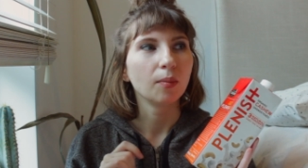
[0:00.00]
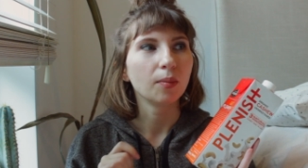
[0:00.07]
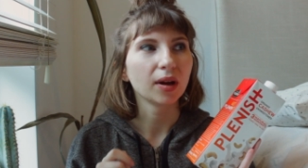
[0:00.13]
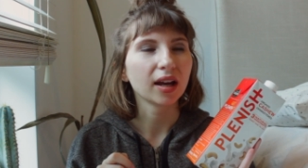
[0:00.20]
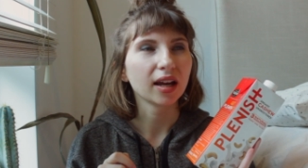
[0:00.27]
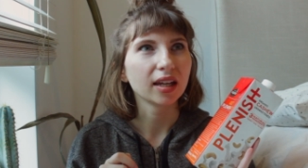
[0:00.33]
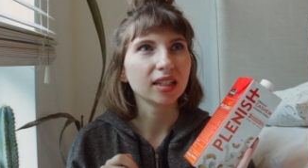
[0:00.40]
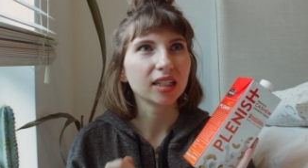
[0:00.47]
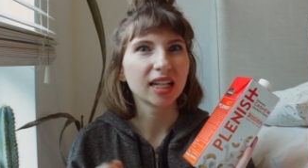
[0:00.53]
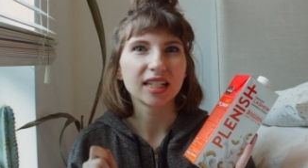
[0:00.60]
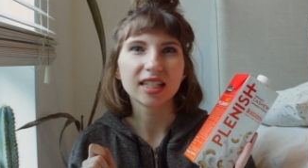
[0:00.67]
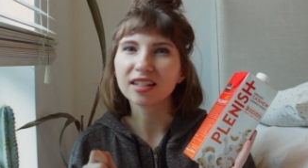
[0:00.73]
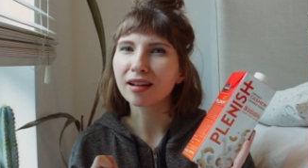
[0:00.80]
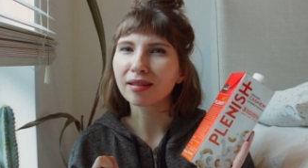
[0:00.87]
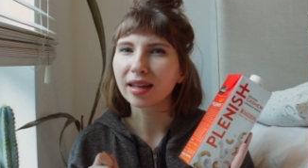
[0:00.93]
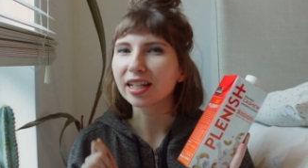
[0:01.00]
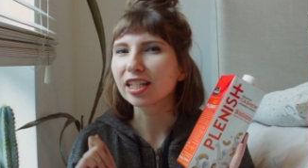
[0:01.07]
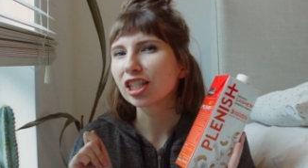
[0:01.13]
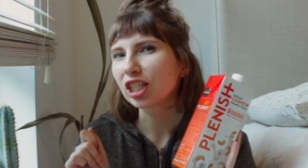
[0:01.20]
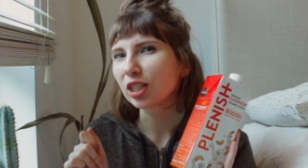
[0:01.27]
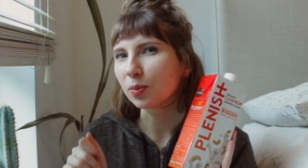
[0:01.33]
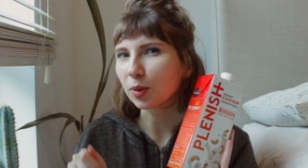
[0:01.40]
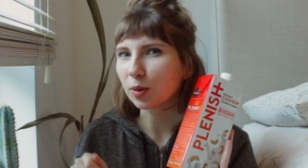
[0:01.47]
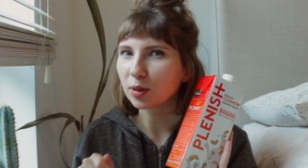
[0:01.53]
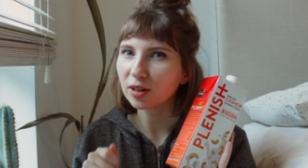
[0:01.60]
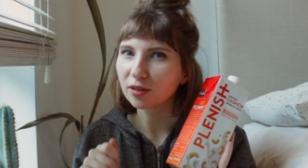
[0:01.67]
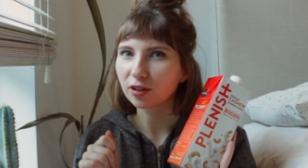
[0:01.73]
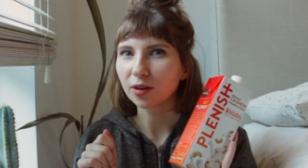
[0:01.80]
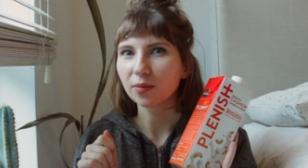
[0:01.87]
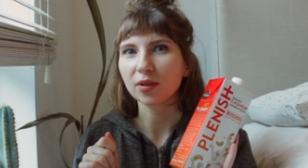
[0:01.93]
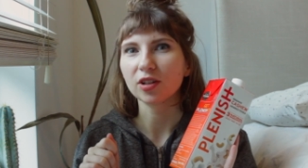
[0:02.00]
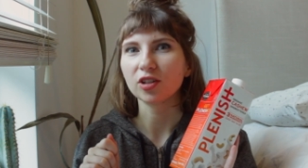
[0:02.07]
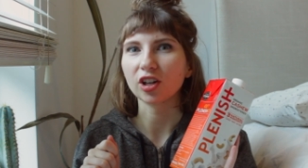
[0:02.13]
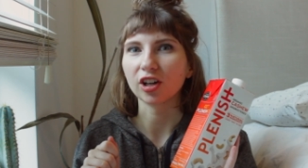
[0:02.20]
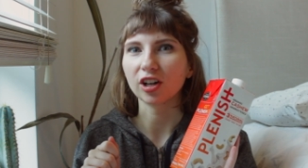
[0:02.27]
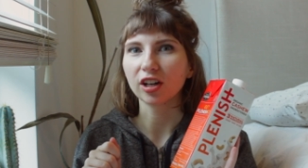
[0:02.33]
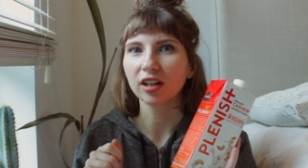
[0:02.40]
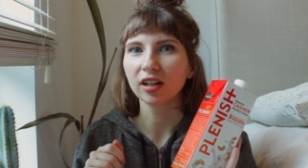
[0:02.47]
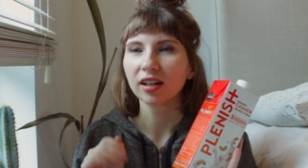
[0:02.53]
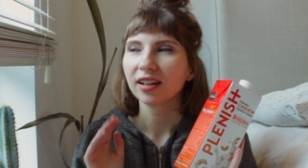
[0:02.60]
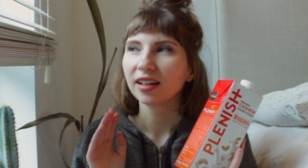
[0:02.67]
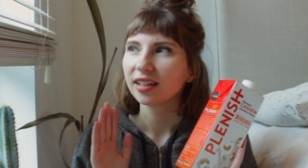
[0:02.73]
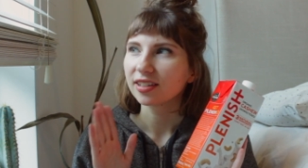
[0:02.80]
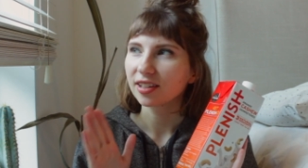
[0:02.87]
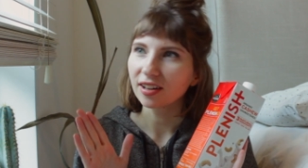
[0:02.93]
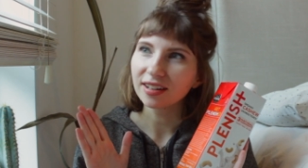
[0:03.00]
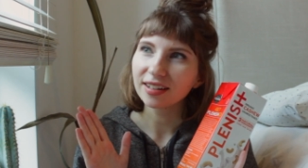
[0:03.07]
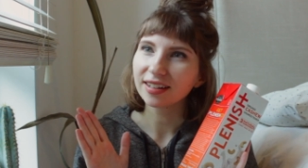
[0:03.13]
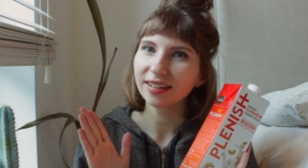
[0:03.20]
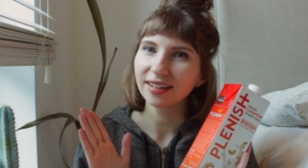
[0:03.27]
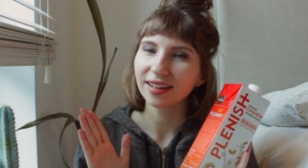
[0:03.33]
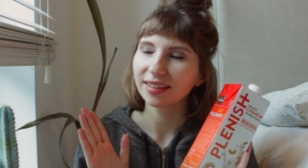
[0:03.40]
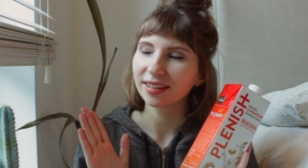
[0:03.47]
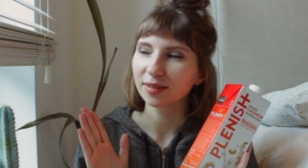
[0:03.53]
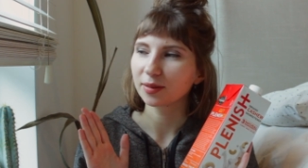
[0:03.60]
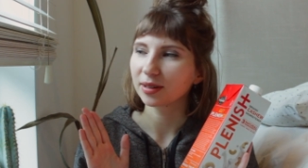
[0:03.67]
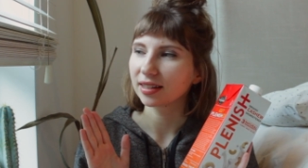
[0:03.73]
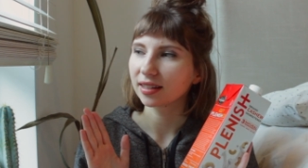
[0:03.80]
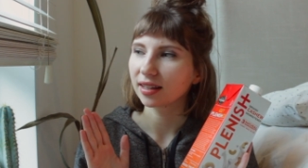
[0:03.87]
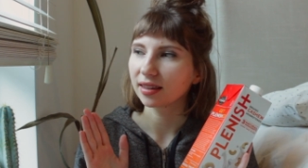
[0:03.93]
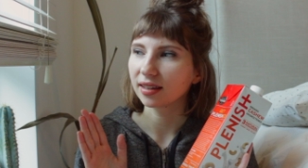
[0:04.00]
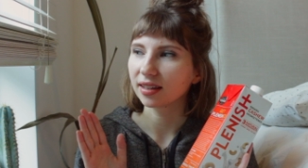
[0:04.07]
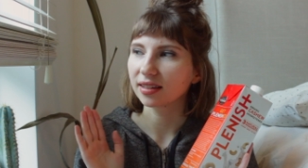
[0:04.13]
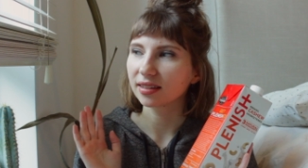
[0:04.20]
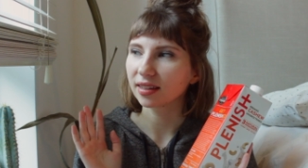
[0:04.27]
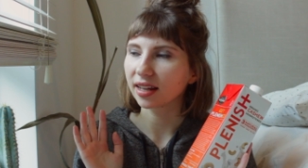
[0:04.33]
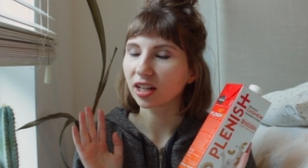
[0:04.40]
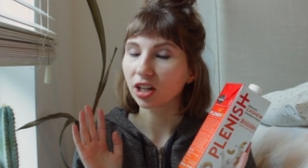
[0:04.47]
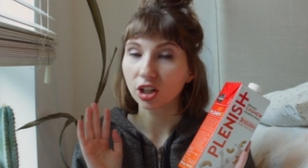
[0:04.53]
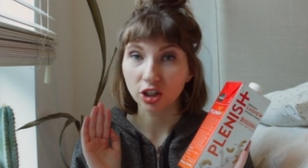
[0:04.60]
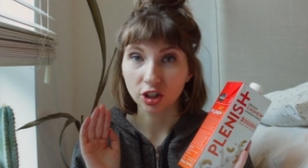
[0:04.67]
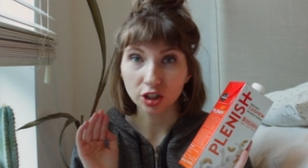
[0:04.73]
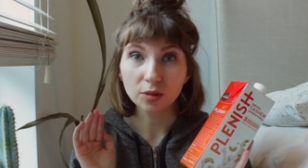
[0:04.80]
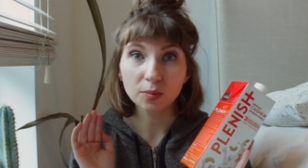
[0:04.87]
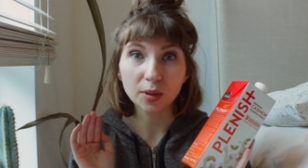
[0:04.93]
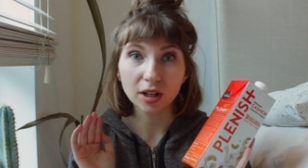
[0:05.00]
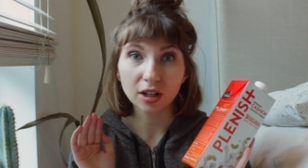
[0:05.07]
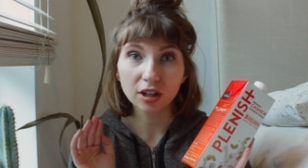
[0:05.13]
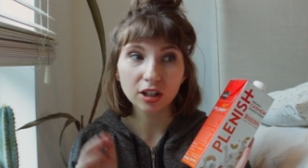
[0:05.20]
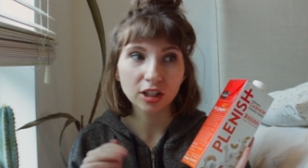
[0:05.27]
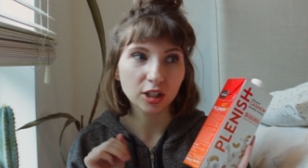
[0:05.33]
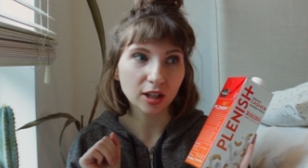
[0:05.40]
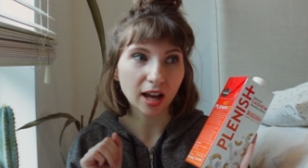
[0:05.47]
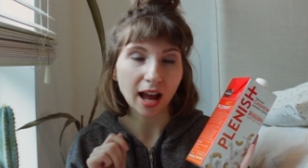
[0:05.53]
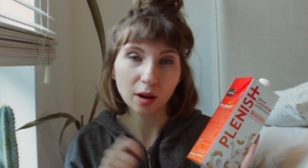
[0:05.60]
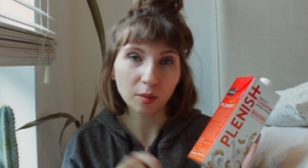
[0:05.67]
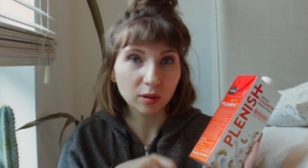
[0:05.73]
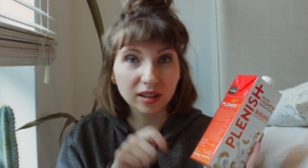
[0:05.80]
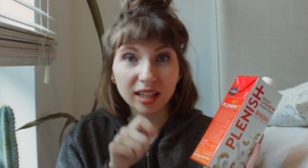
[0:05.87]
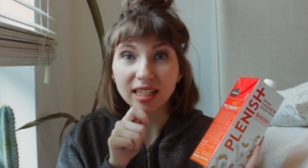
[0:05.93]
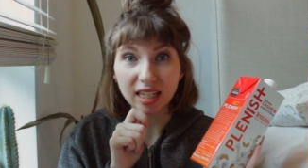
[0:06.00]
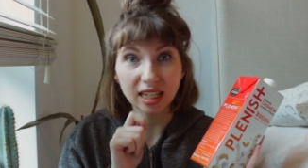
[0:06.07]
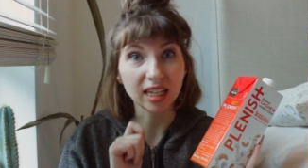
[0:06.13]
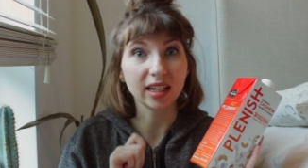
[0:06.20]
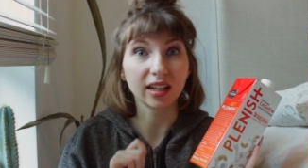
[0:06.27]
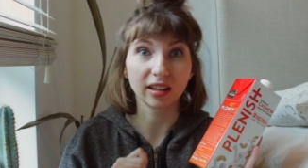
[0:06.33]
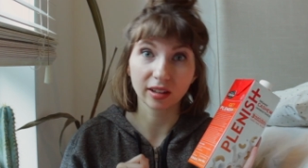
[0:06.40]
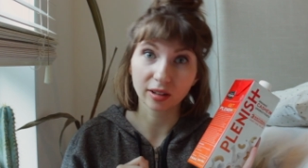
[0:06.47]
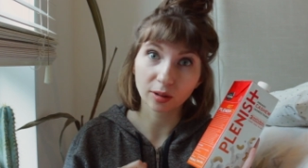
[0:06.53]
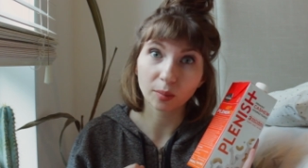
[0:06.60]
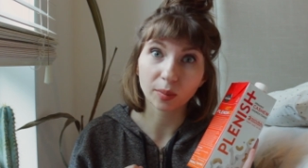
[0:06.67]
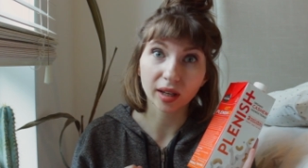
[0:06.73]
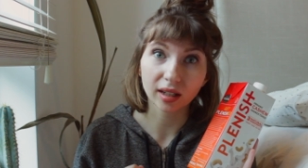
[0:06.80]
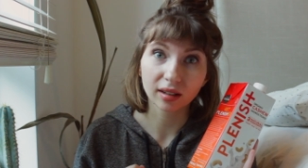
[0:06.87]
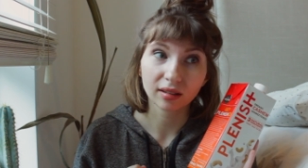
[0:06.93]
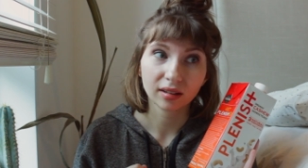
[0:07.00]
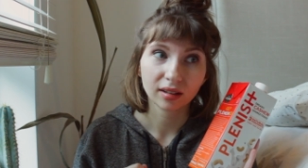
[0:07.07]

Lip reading: but it's not like spoon it from the jar. Sanne didn't get this when I said this. Like, good butter, I will like eat a little bit.